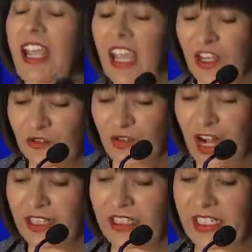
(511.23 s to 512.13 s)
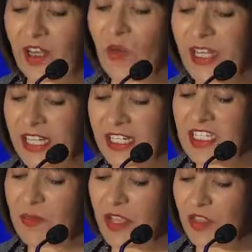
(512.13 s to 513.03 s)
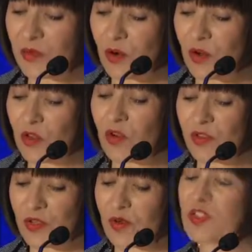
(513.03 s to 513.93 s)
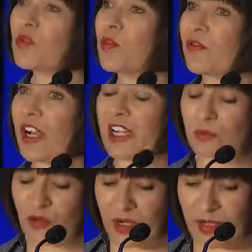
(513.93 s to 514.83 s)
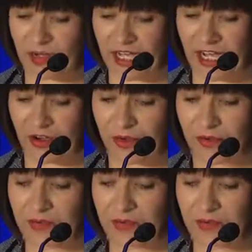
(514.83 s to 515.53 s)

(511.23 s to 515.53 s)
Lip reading: And finally, we can expand the role of those who provide primary care.